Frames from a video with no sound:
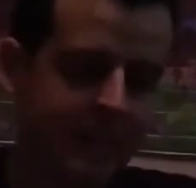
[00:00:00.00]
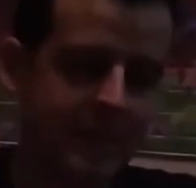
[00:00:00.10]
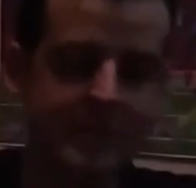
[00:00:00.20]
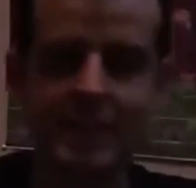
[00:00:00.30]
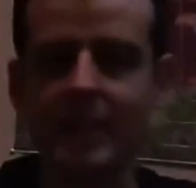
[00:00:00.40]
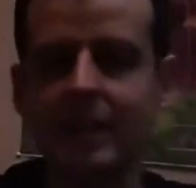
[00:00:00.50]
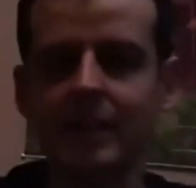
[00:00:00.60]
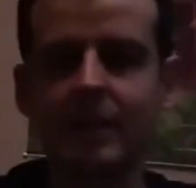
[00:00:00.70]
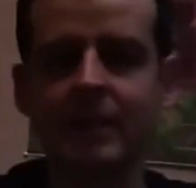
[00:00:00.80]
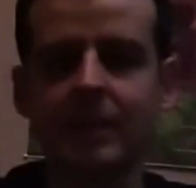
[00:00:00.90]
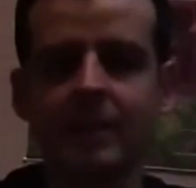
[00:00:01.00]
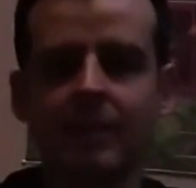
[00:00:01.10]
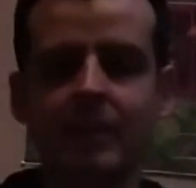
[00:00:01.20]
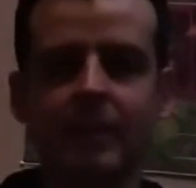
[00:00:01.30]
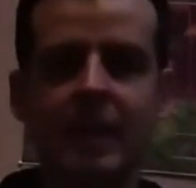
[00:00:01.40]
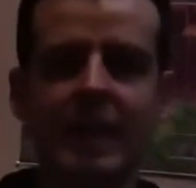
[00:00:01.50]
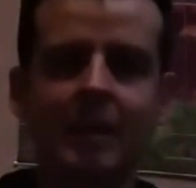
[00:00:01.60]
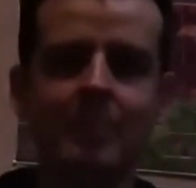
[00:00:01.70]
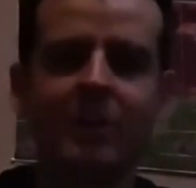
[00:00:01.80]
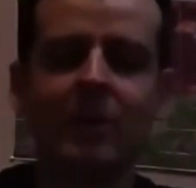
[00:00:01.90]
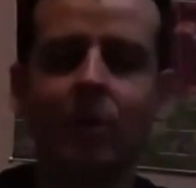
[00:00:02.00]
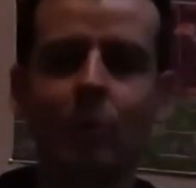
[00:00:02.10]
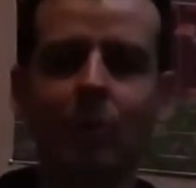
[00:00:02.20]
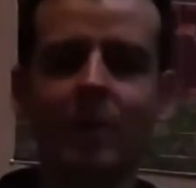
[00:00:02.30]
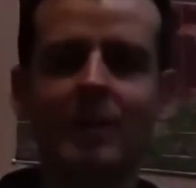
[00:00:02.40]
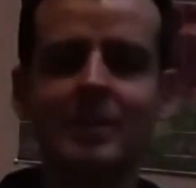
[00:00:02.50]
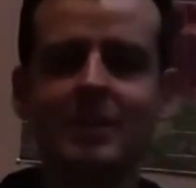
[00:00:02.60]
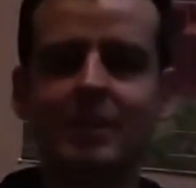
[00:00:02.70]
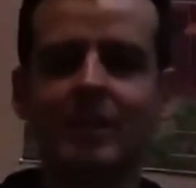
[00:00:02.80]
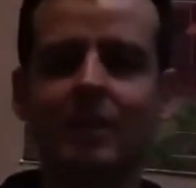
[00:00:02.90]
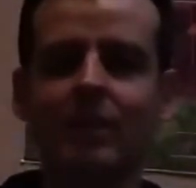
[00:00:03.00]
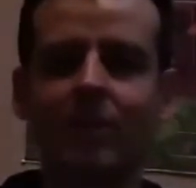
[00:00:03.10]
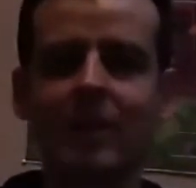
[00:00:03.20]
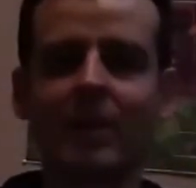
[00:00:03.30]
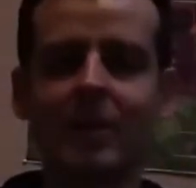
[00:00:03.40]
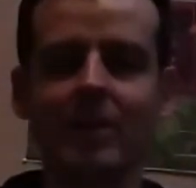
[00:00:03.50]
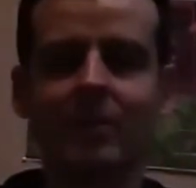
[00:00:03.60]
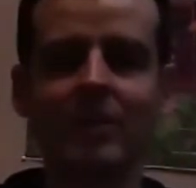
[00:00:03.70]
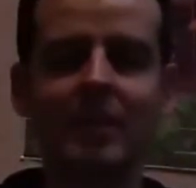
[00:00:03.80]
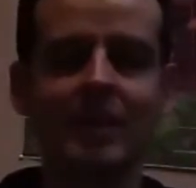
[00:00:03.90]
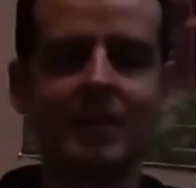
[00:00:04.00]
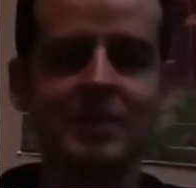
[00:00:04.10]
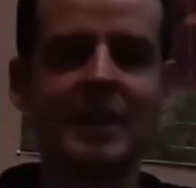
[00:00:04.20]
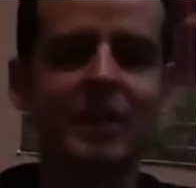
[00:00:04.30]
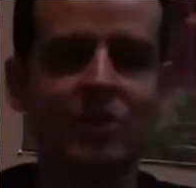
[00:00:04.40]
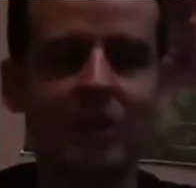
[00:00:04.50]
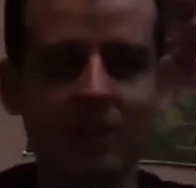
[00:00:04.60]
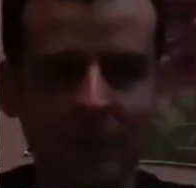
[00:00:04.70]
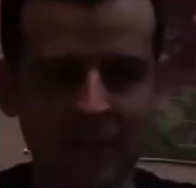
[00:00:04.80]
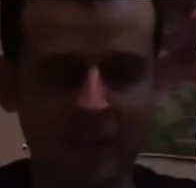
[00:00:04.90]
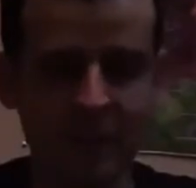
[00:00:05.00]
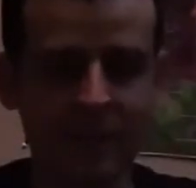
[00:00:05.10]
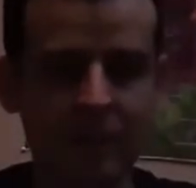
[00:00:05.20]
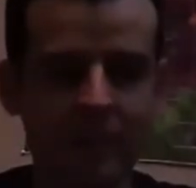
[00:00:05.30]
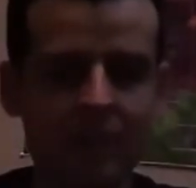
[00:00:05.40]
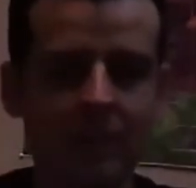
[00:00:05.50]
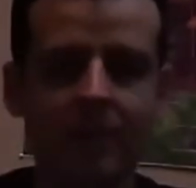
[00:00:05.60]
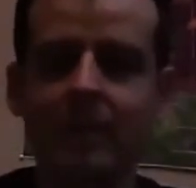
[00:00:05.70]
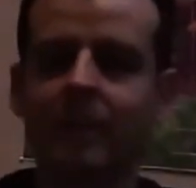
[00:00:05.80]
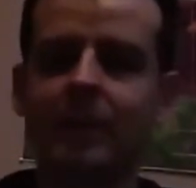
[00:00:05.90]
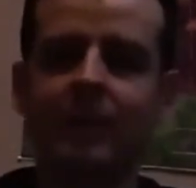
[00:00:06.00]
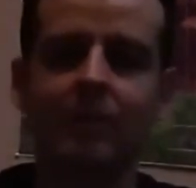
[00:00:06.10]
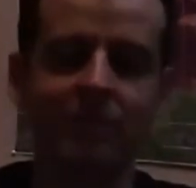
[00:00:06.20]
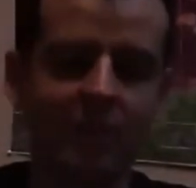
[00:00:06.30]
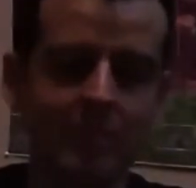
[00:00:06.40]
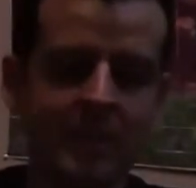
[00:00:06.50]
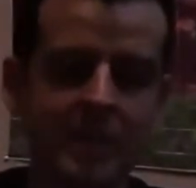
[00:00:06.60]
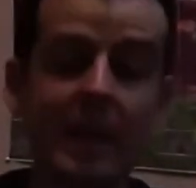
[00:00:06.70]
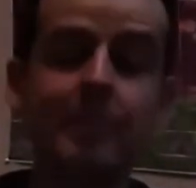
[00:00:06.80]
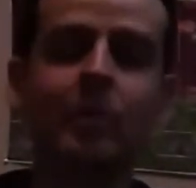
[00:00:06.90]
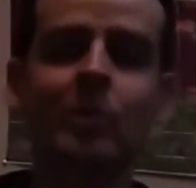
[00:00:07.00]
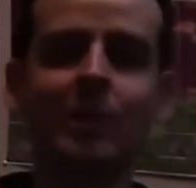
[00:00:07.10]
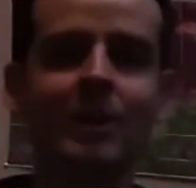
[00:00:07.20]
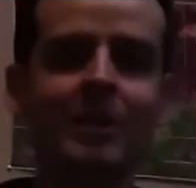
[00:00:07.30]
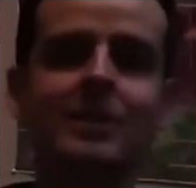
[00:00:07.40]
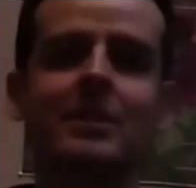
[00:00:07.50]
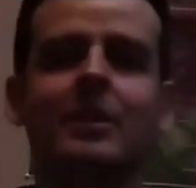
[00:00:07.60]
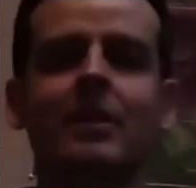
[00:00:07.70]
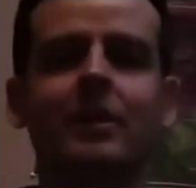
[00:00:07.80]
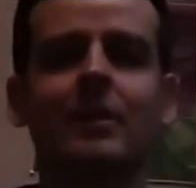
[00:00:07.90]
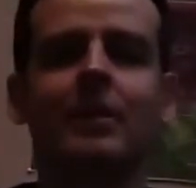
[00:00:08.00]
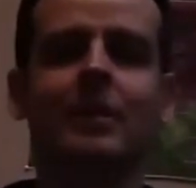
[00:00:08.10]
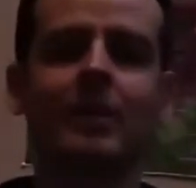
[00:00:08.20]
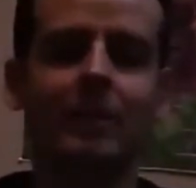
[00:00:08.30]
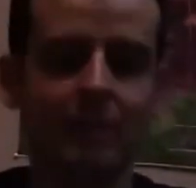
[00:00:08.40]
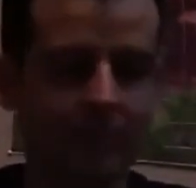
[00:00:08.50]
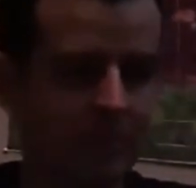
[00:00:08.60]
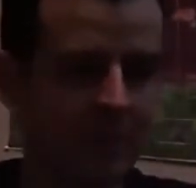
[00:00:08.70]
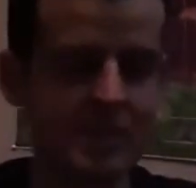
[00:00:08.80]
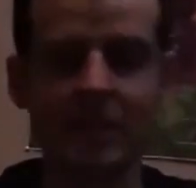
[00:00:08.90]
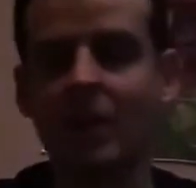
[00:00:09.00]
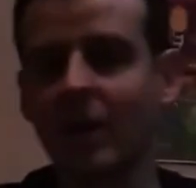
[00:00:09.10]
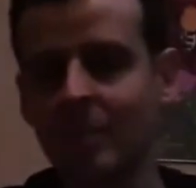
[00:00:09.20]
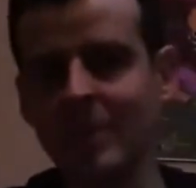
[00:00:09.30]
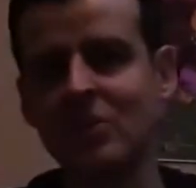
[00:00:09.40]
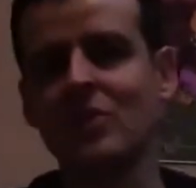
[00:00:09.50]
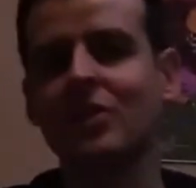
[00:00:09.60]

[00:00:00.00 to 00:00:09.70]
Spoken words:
Sega Game Awards, or no, the Sega trailer from the Game Awards, because I already mentioned the